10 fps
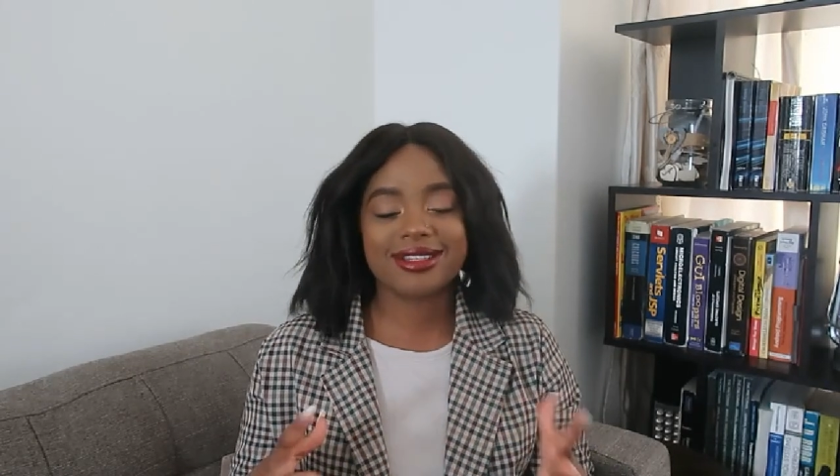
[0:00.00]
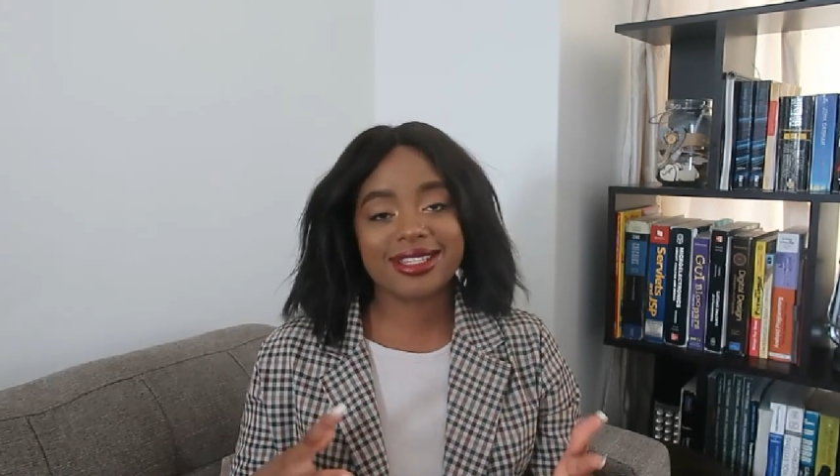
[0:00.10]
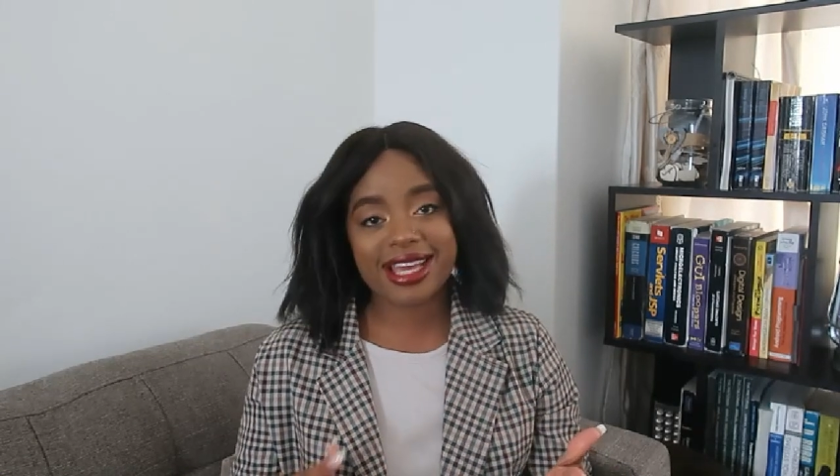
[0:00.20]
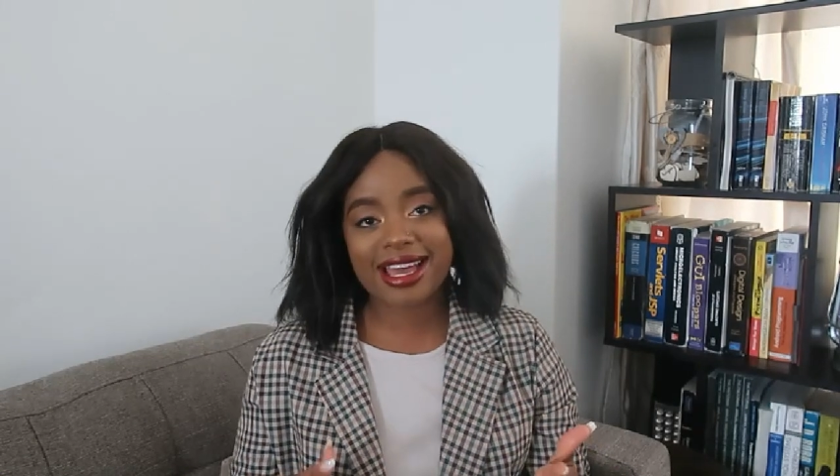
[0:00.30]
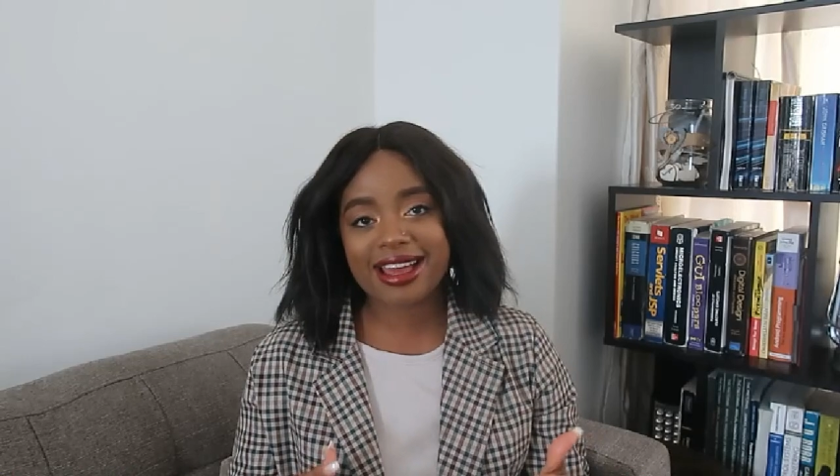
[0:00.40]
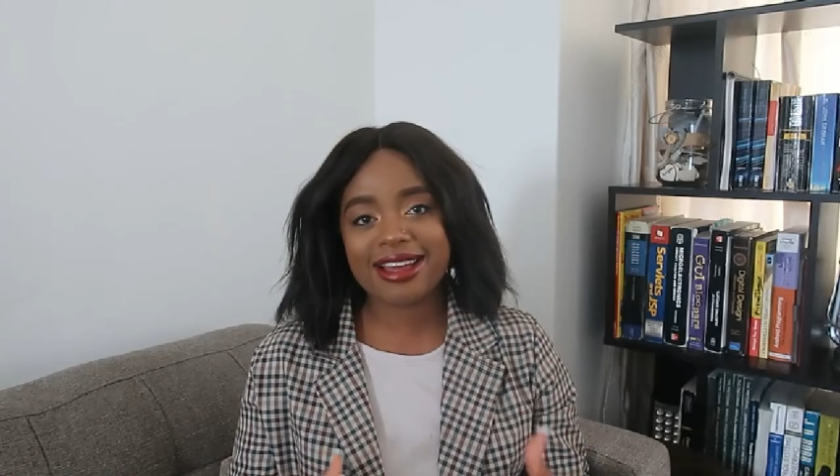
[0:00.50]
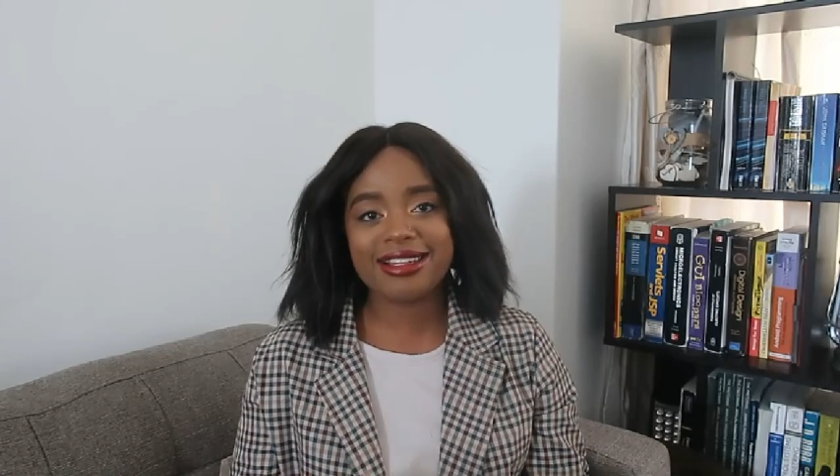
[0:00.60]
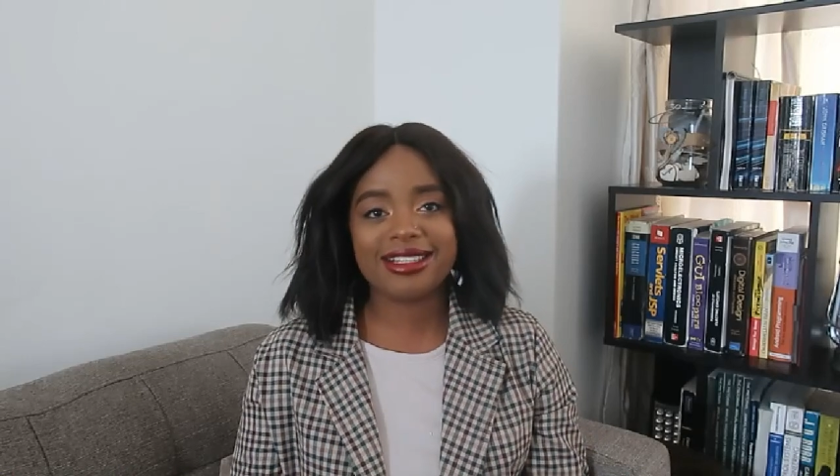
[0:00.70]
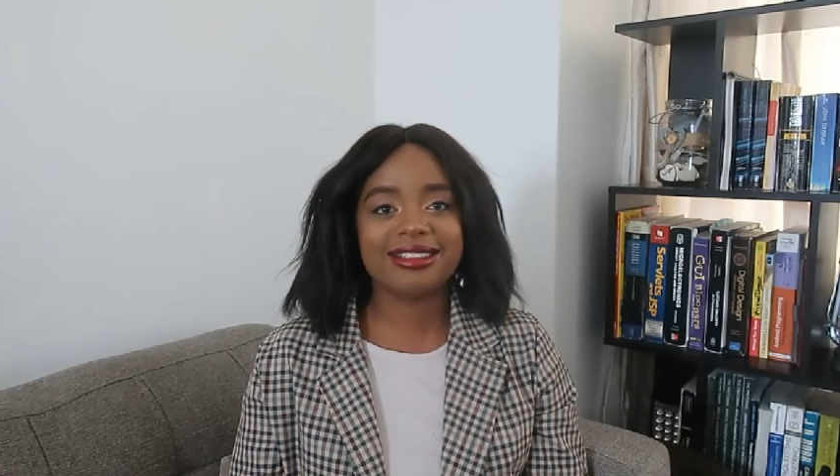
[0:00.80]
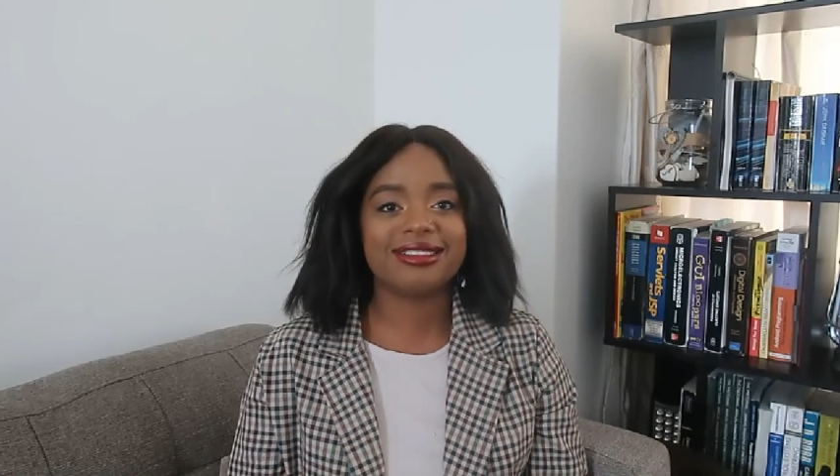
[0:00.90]

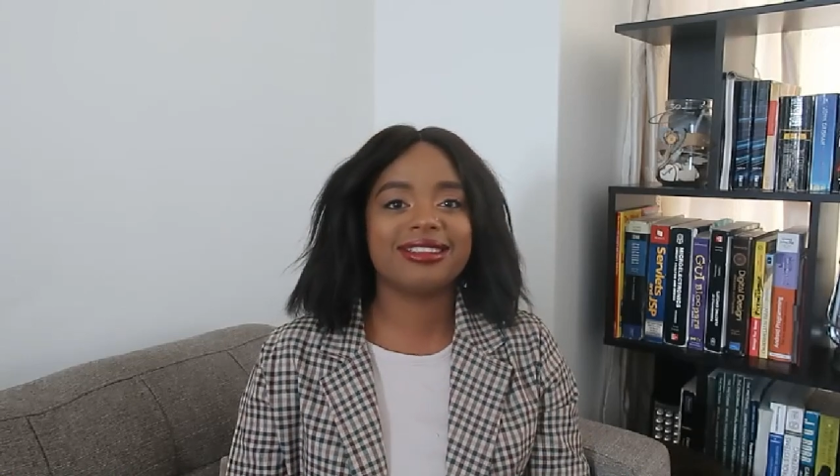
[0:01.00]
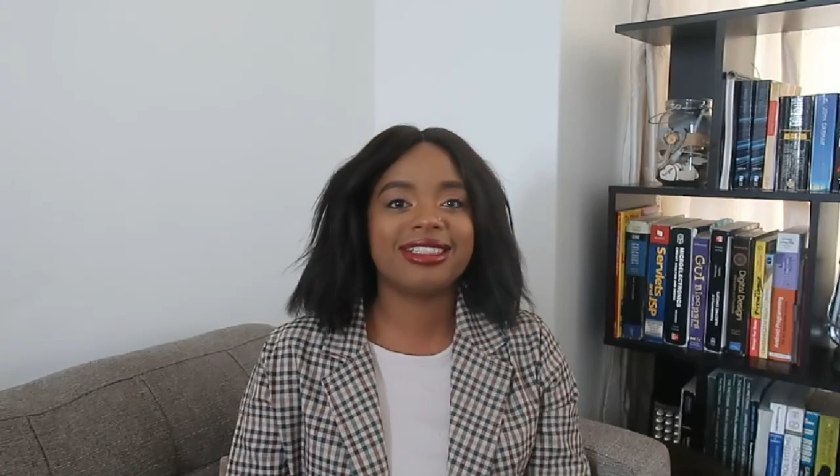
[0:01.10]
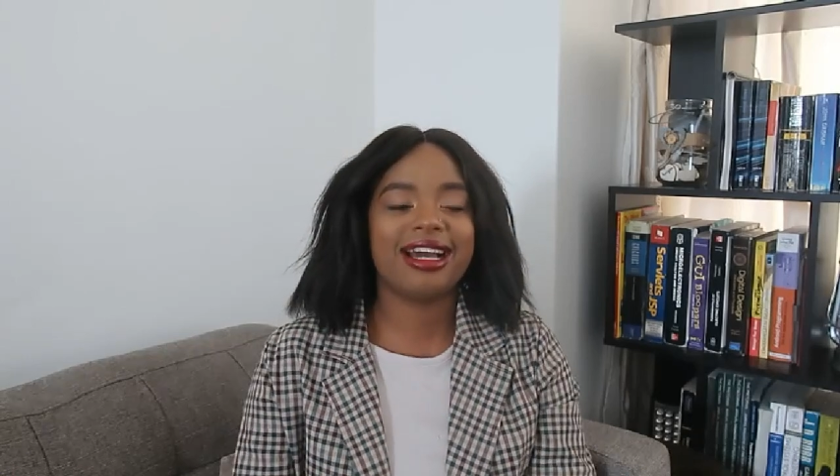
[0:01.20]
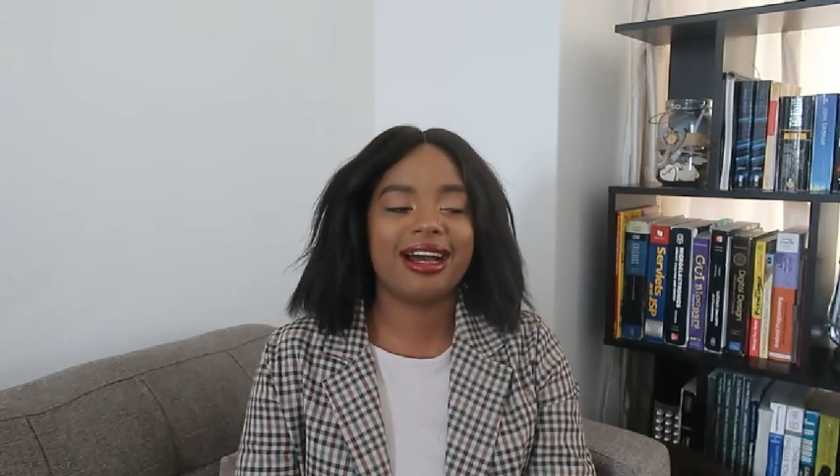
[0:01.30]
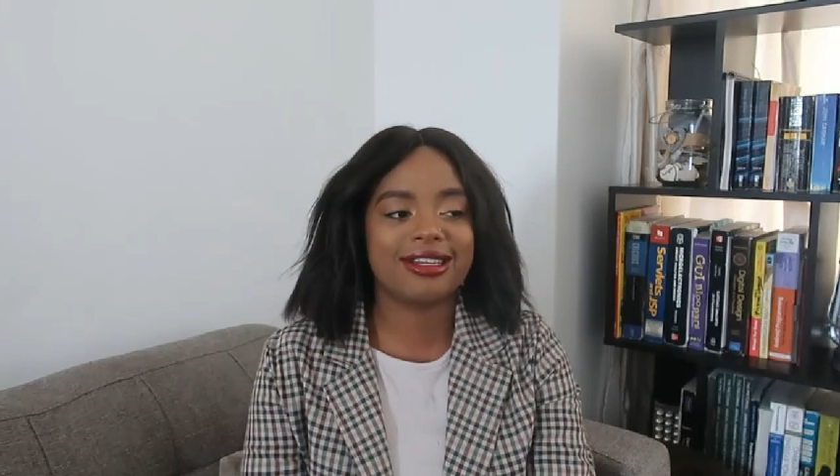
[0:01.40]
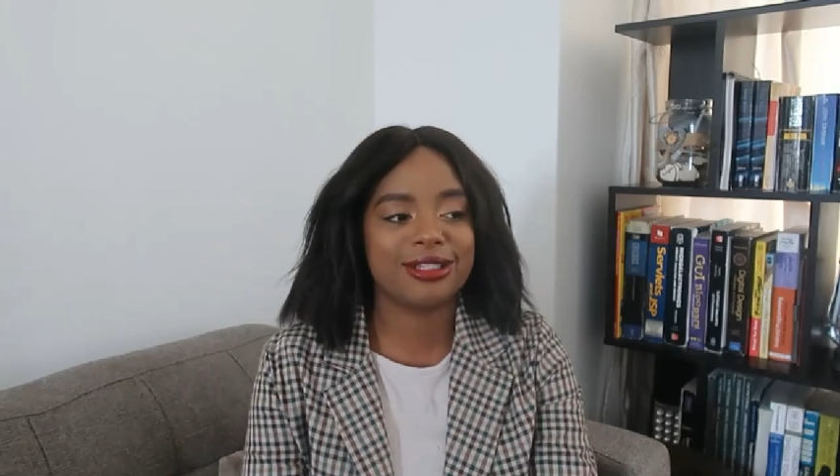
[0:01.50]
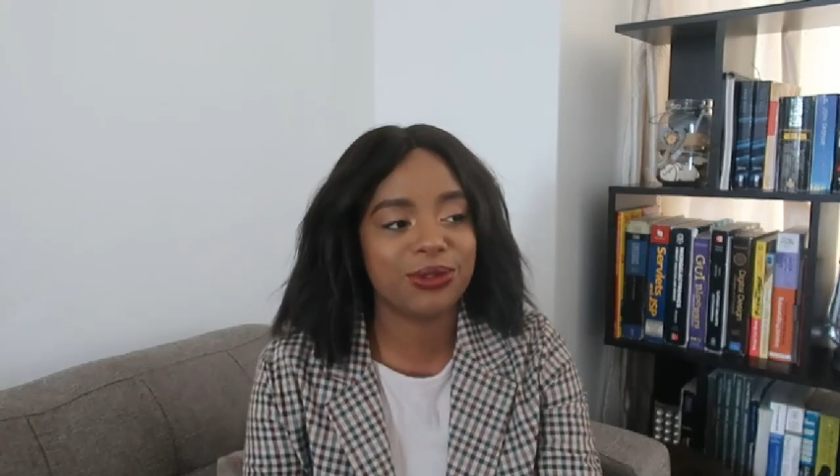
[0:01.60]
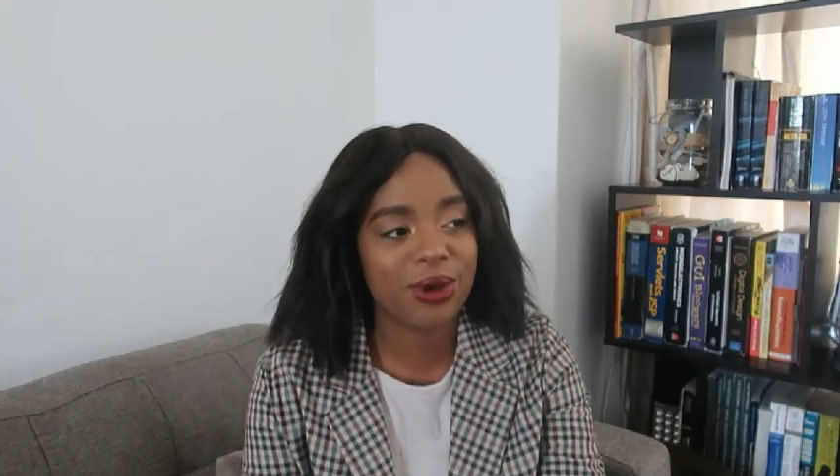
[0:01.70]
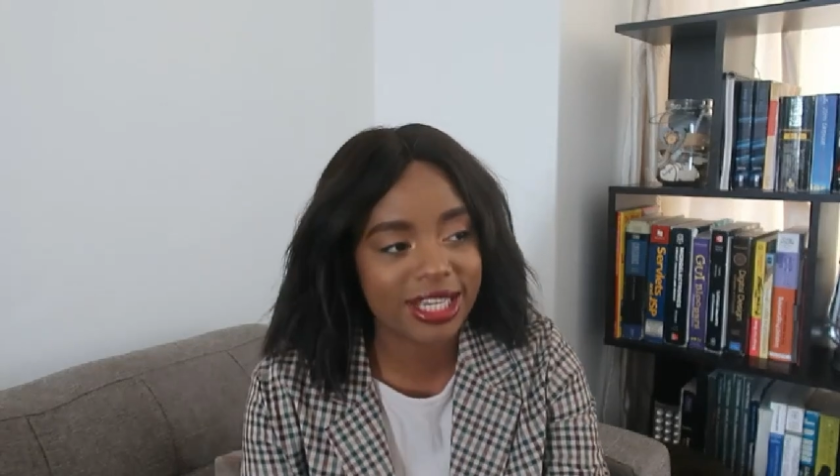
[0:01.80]
scared, and so